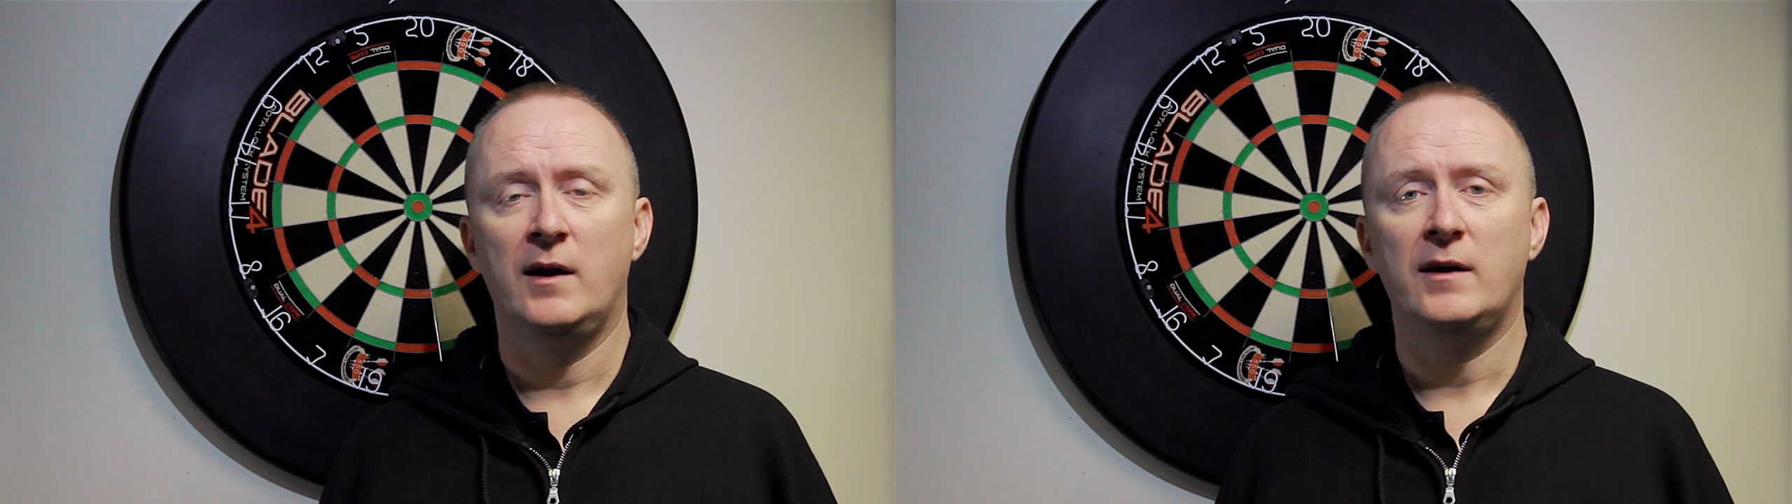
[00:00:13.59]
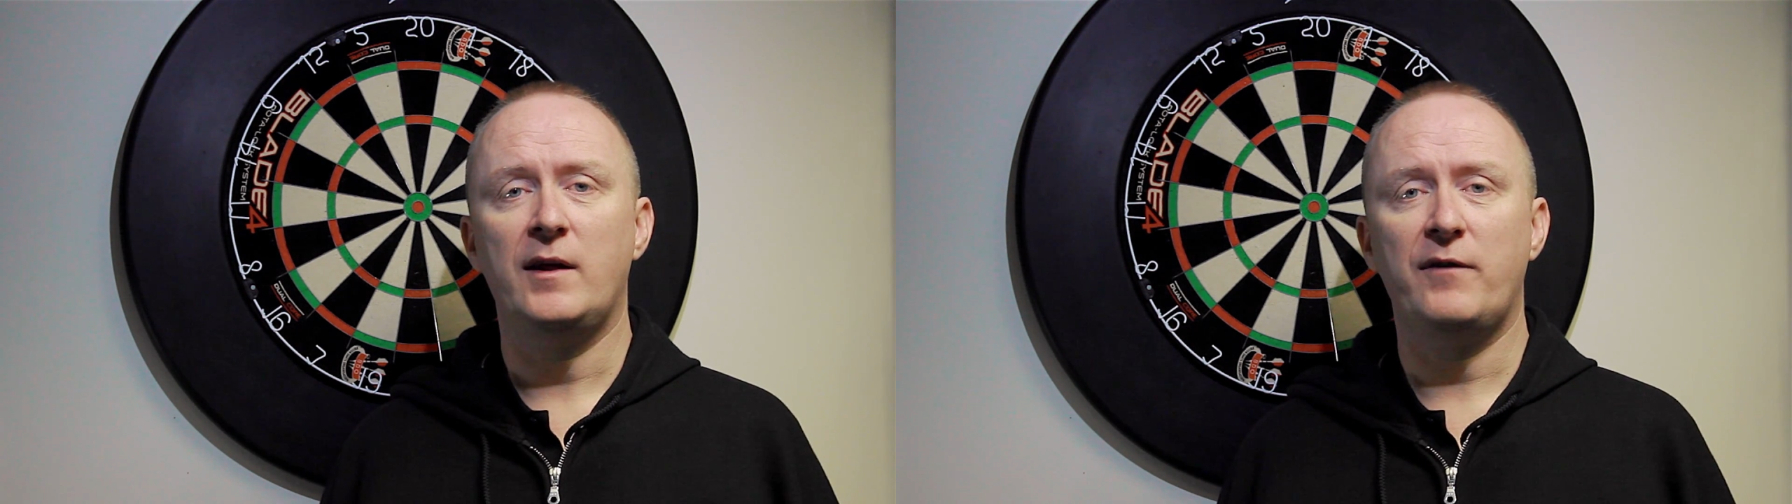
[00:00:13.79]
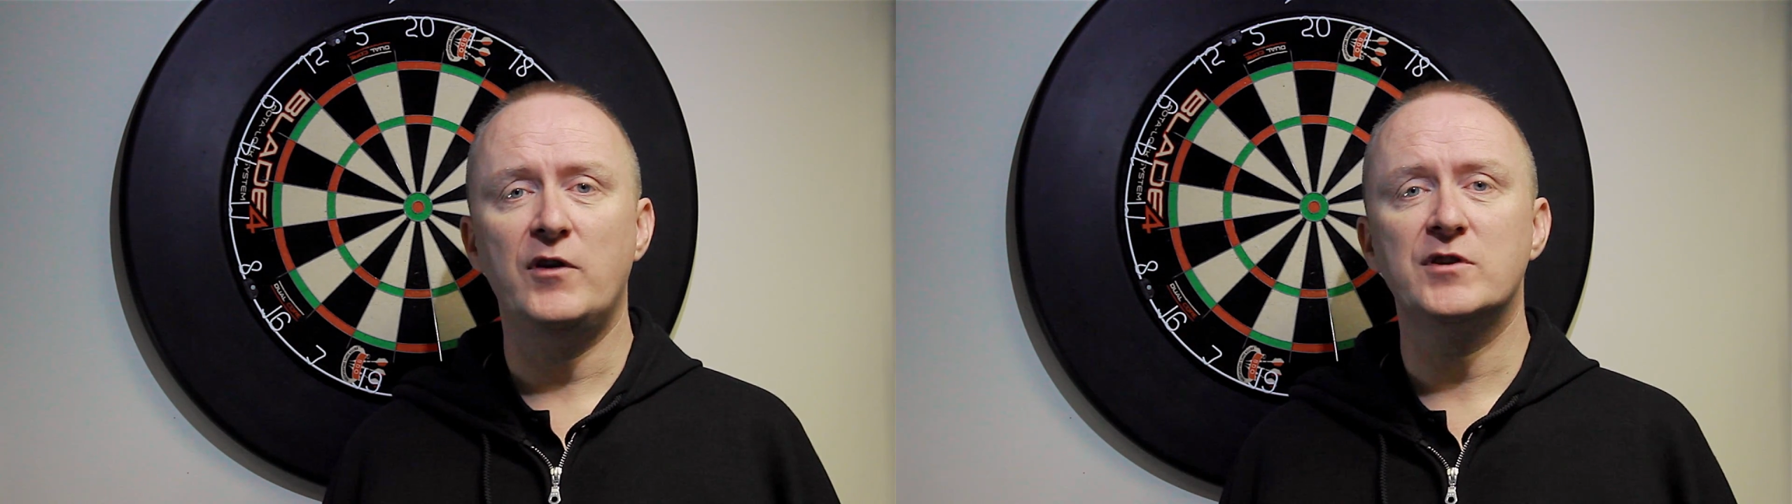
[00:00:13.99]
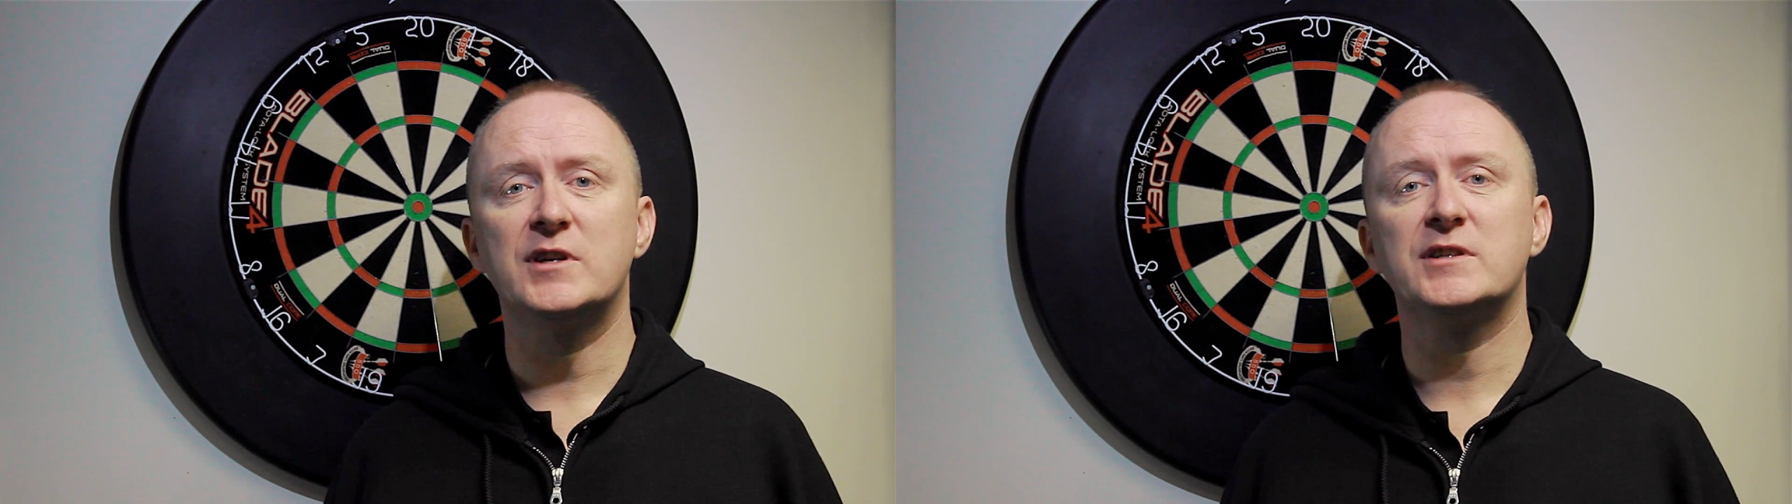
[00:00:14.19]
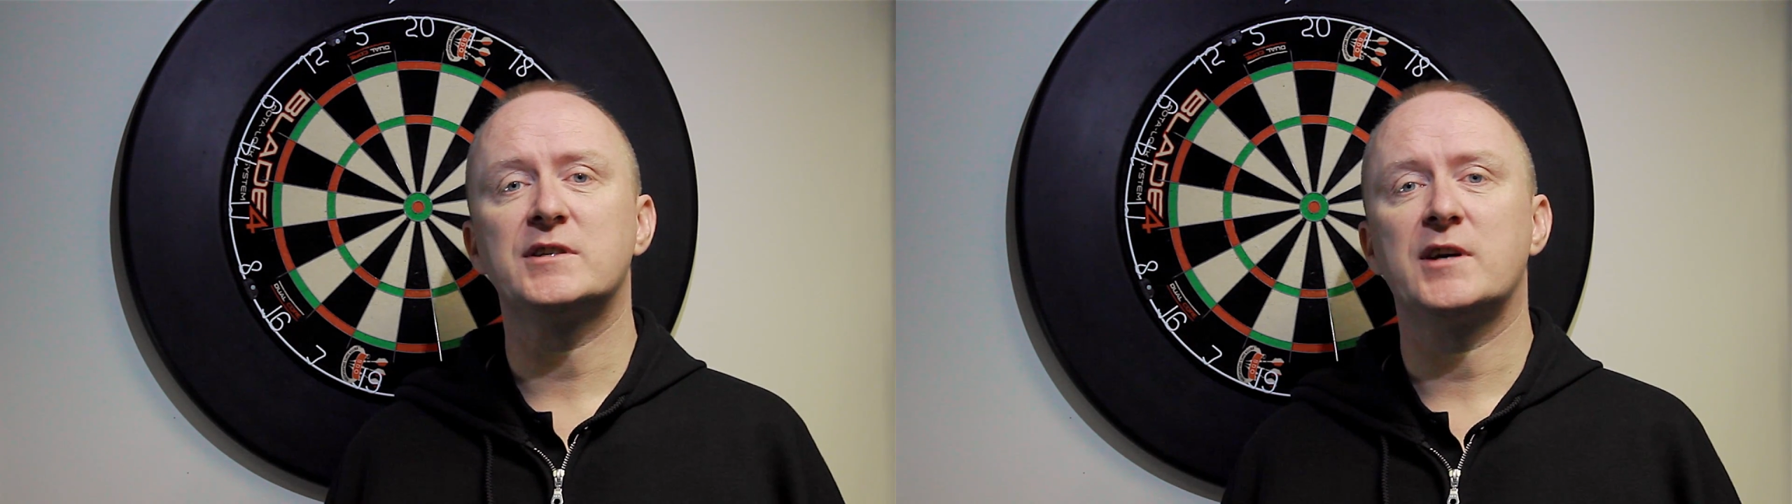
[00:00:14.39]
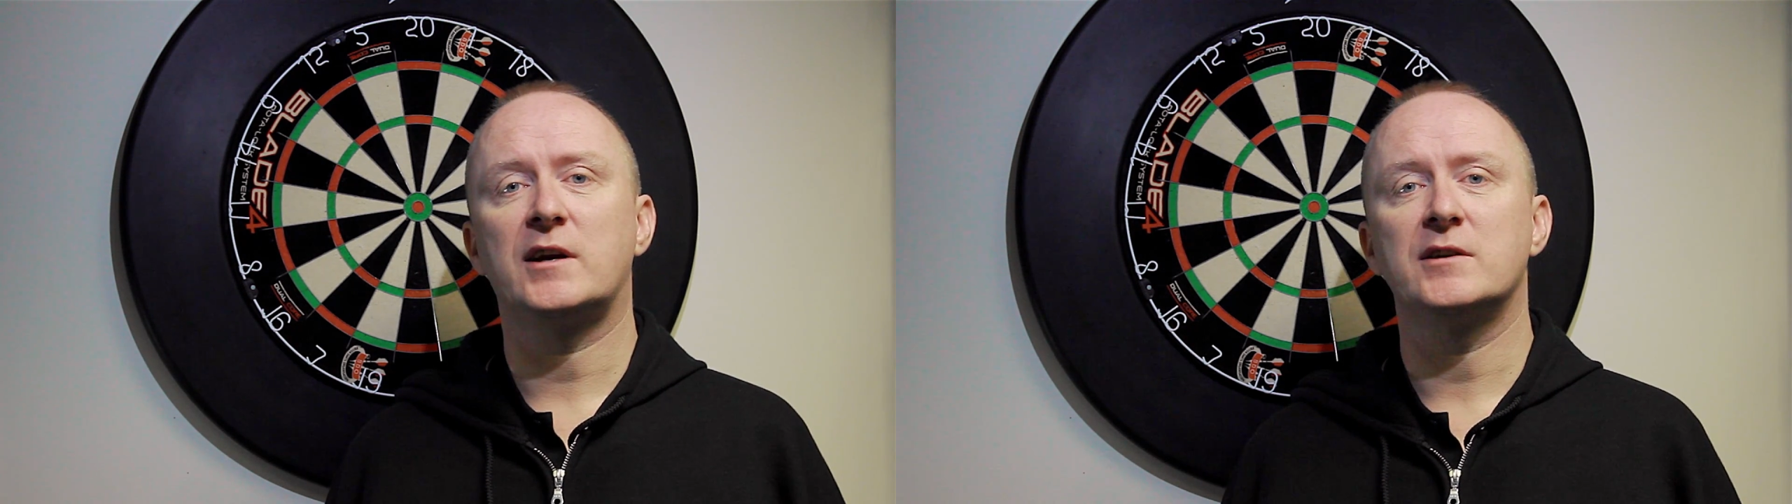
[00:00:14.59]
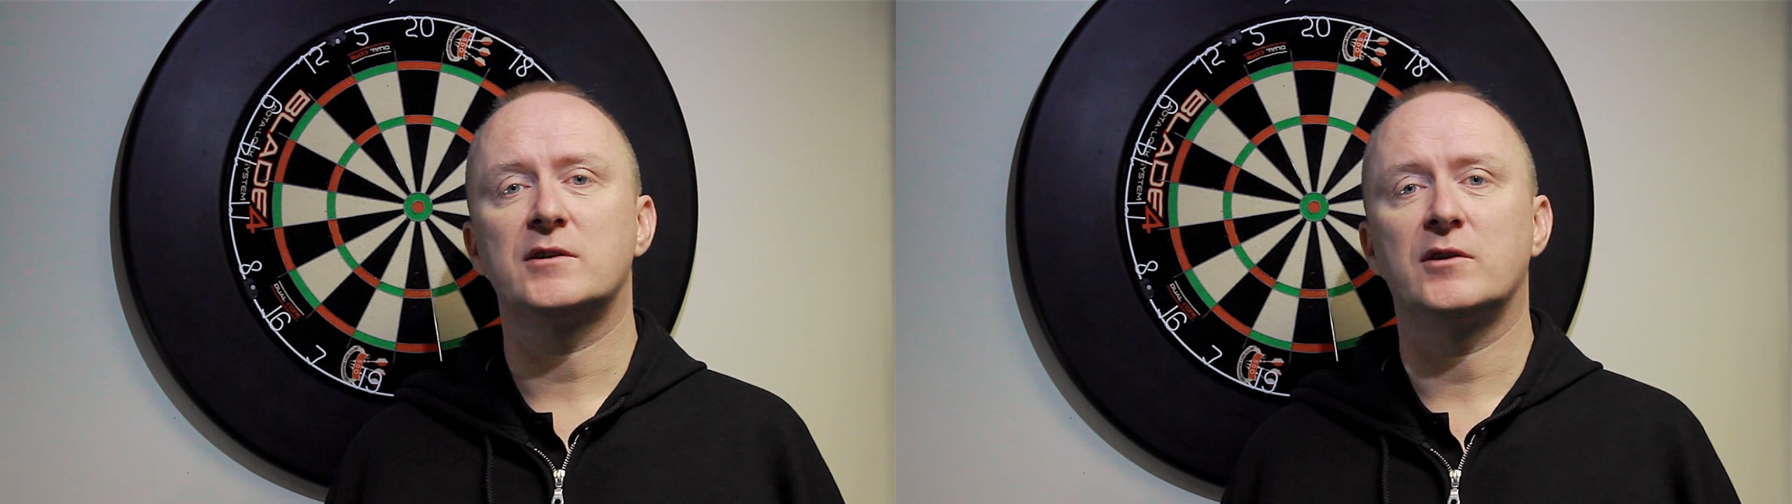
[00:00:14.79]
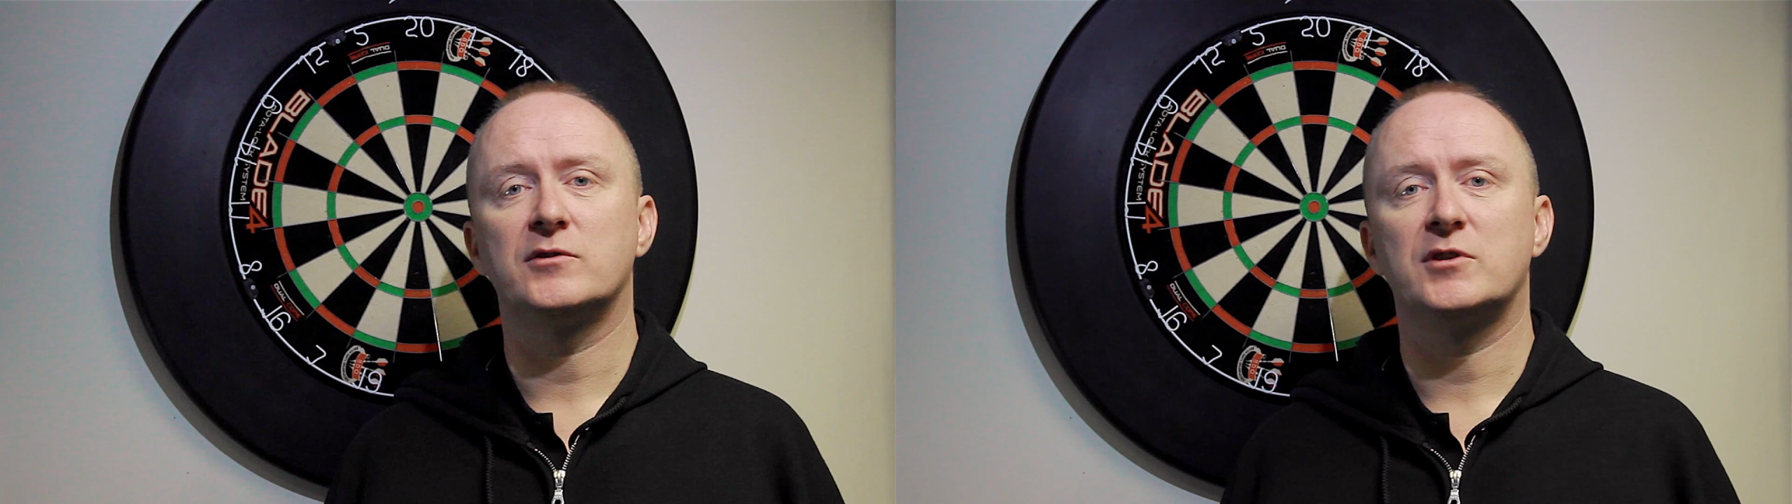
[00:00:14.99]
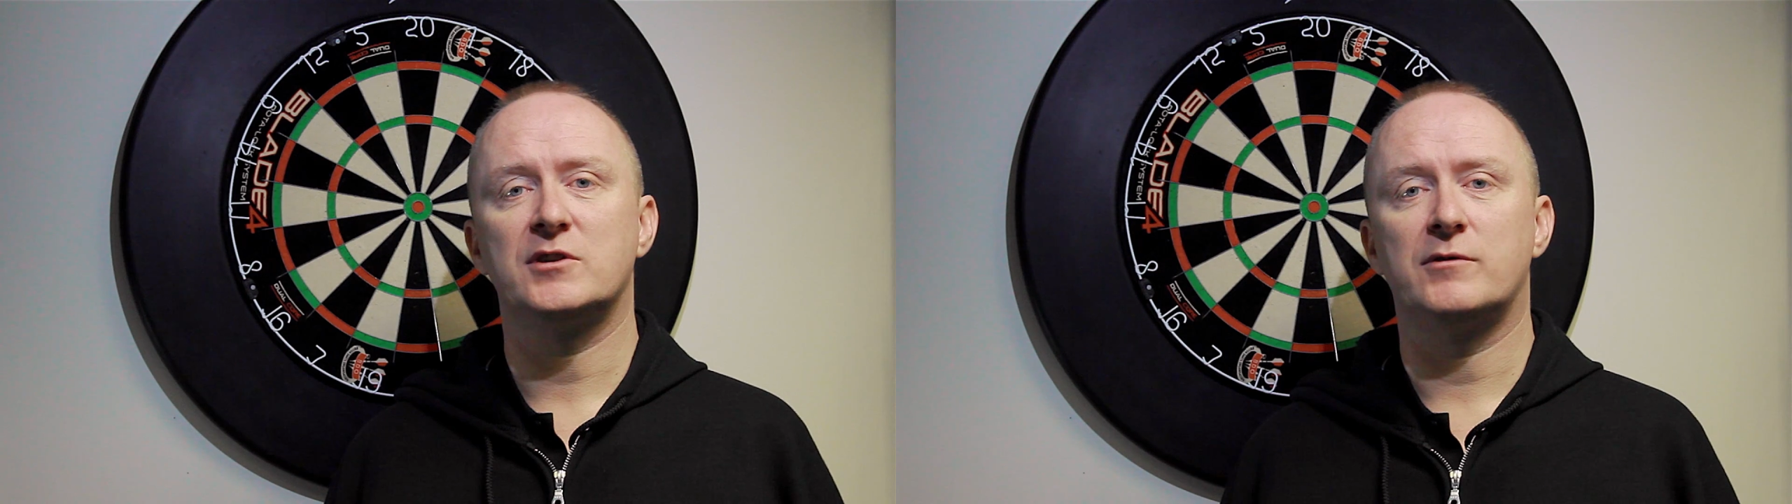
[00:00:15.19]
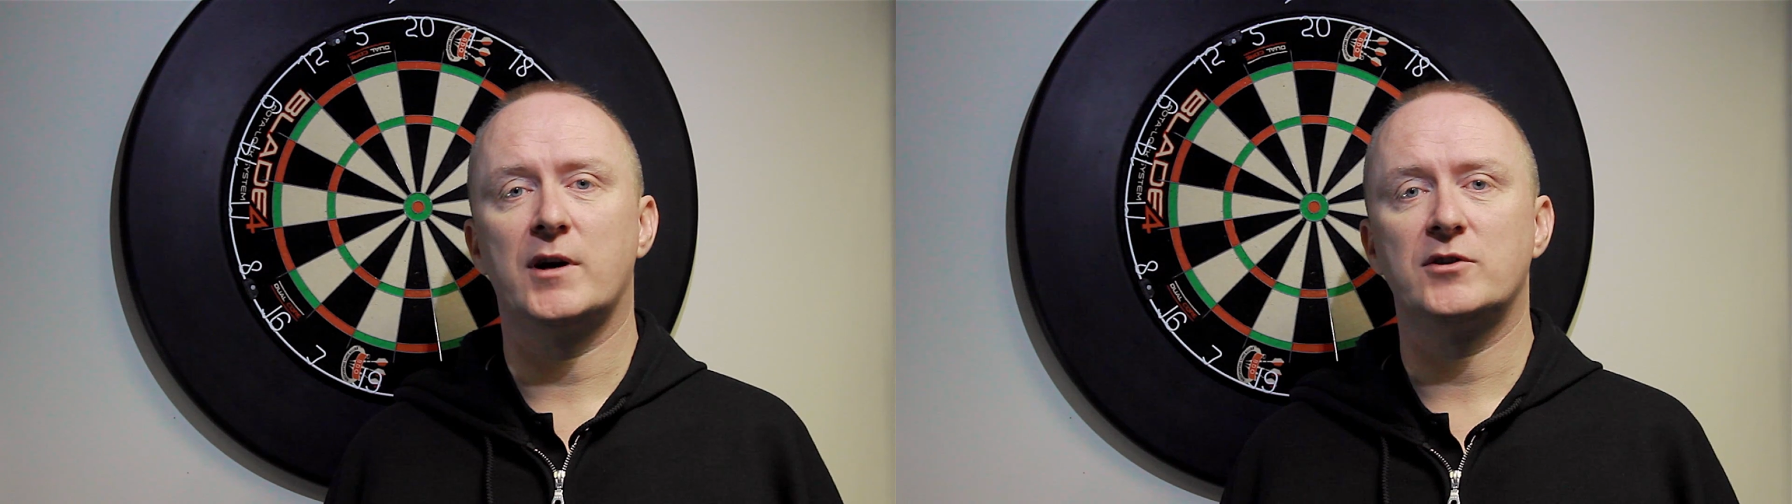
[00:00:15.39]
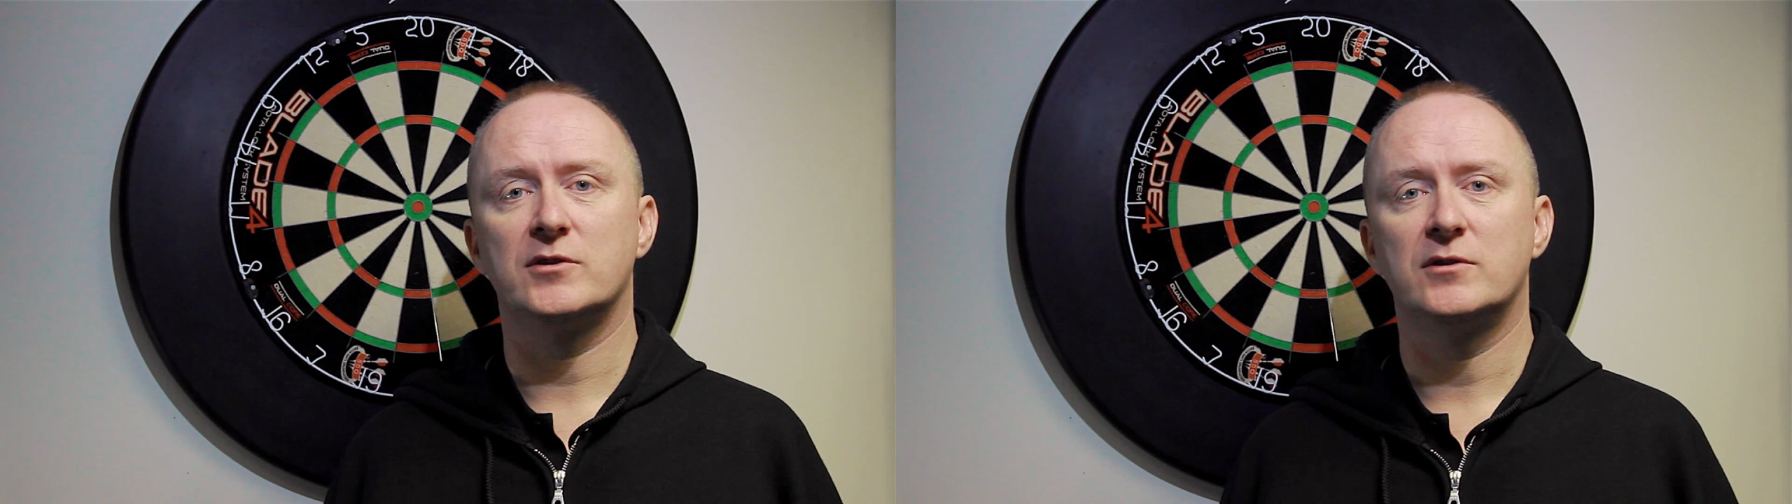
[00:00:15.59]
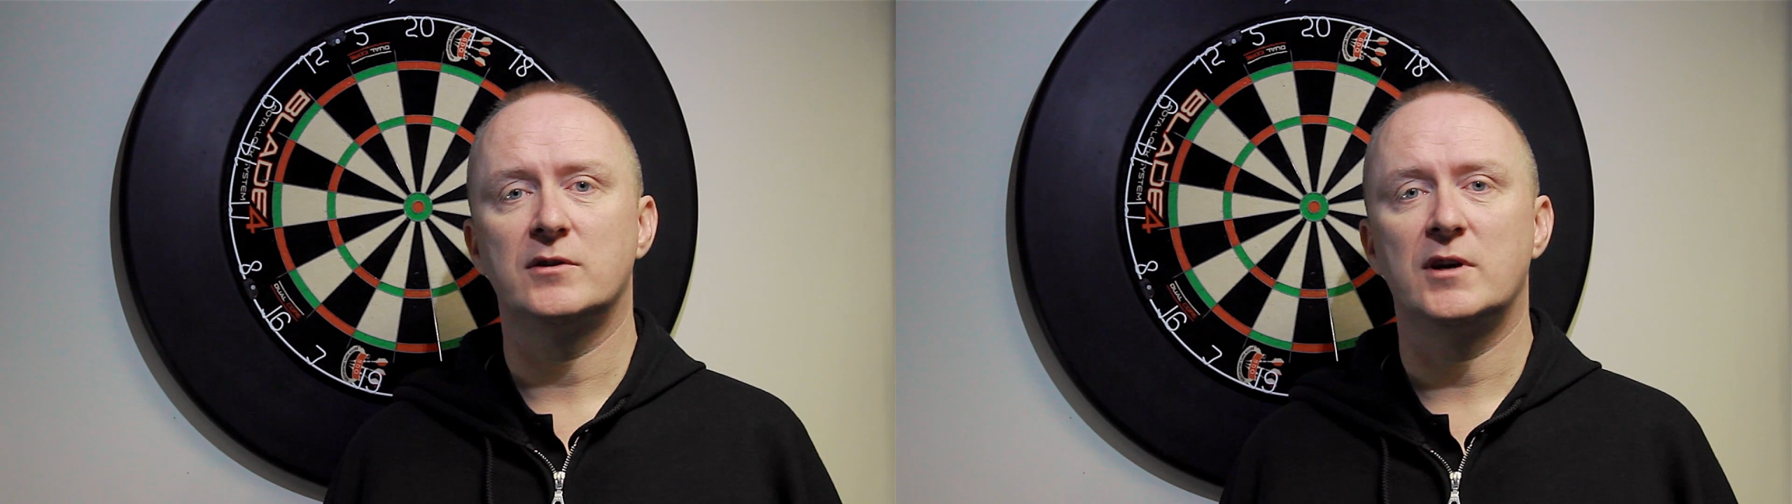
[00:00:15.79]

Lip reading: Now, the first thing to take into consideration